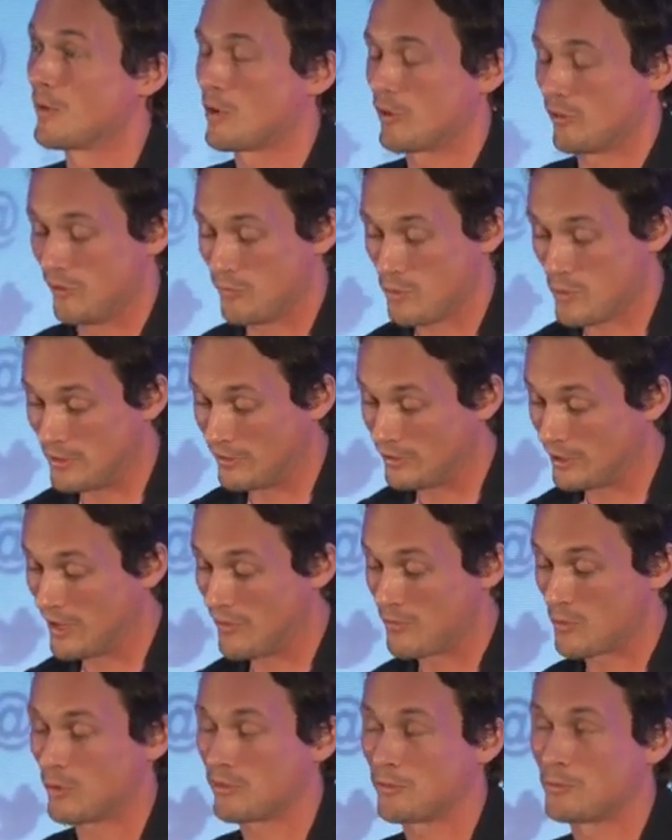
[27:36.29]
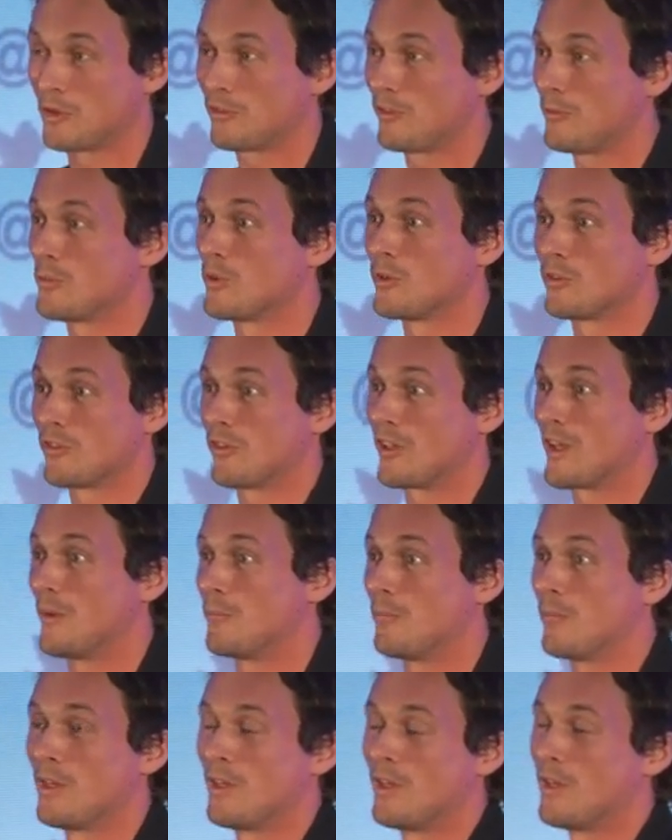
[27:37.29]
Because if we deliver what's most important to
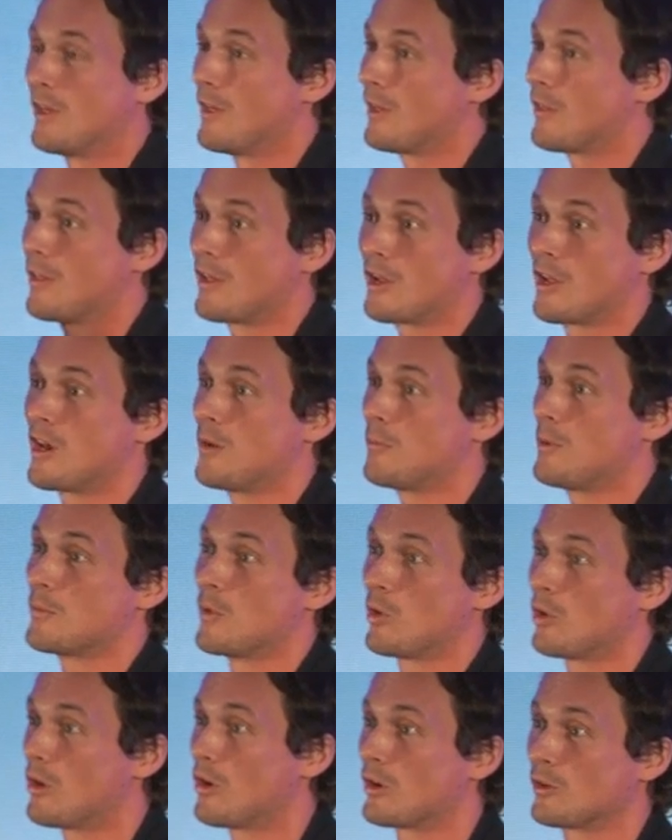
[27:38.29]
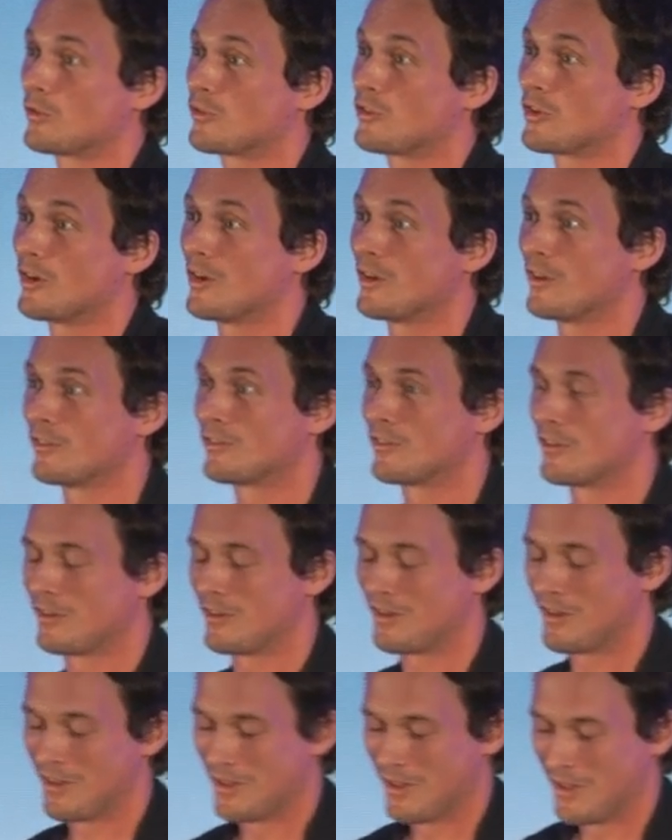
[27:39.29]
them, they're going to be more loyal to us.
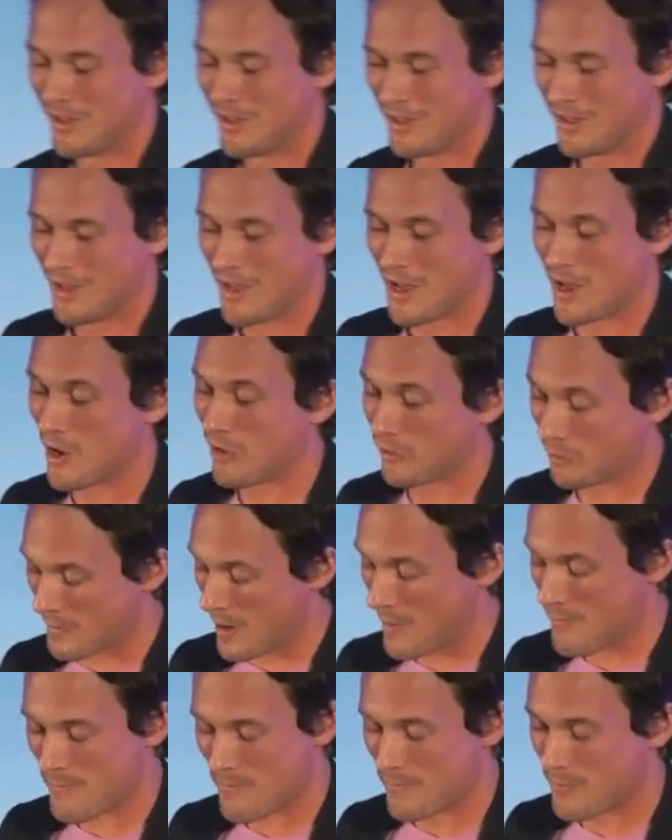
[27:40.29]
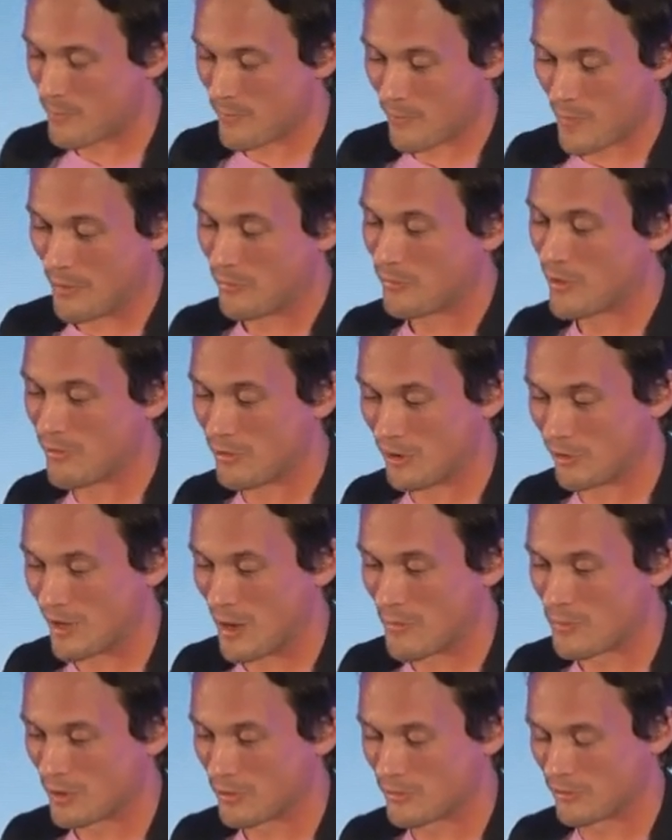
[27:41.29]
And it's my favorite
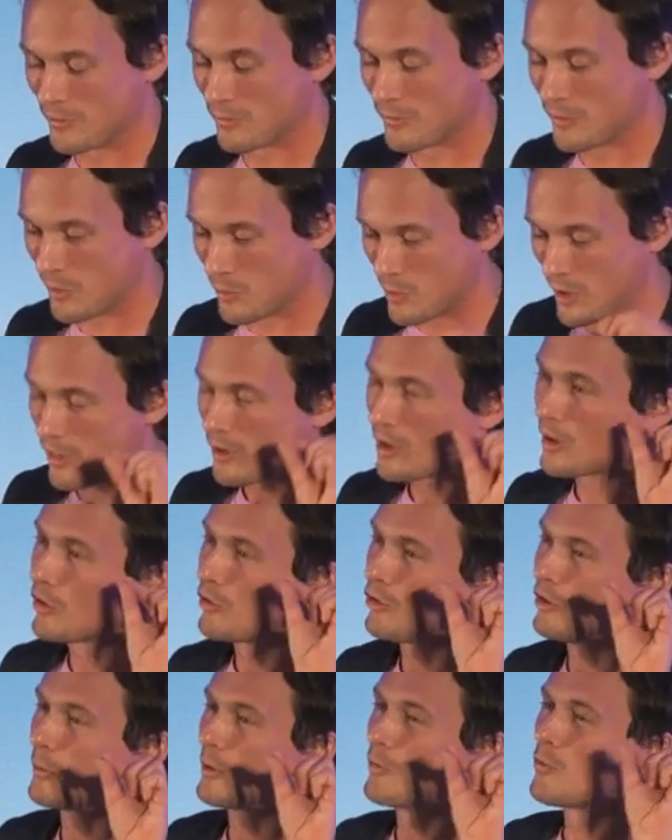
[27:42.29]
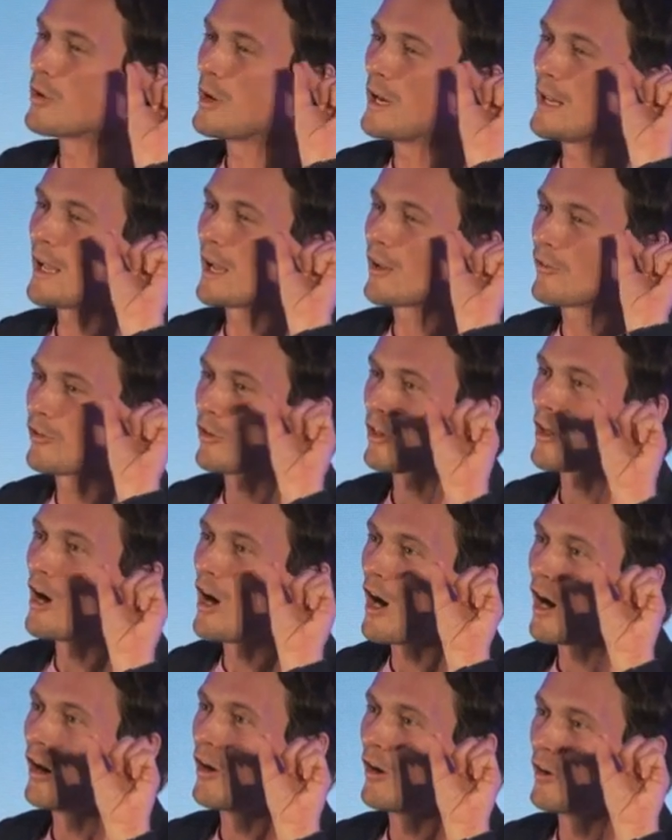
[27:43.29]
example of something where the consumer really gets to the
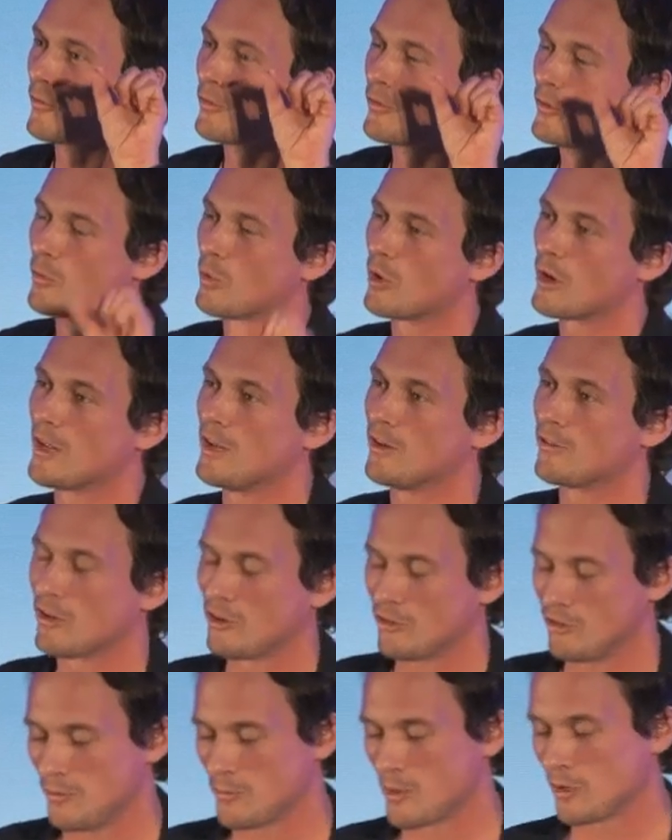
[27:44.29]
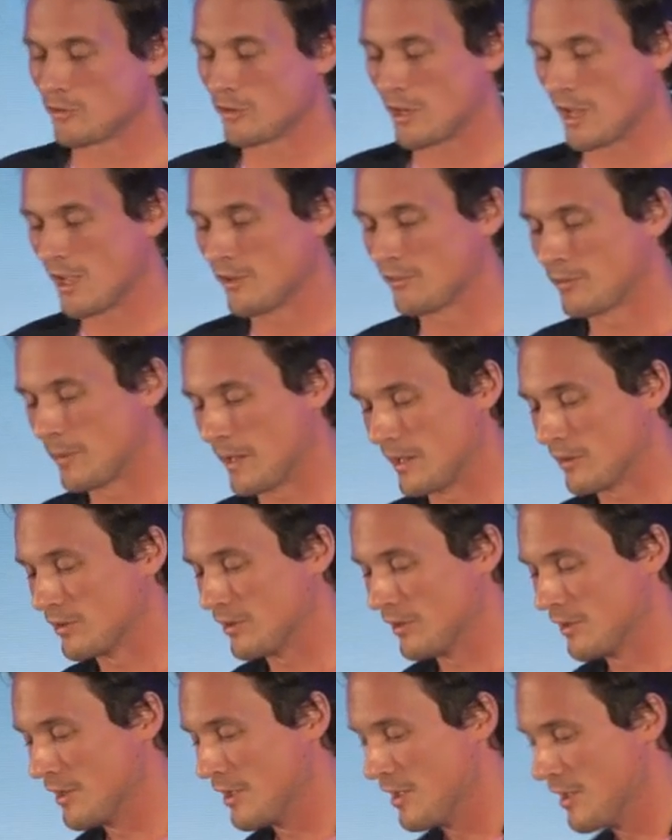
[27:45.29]
heart of what it is that she most cares about.
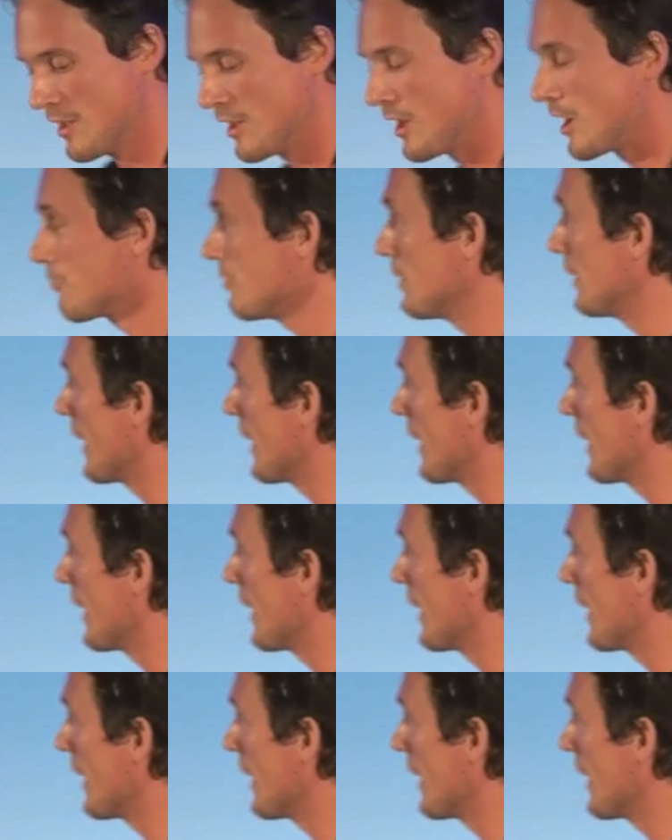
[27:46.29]
I'll read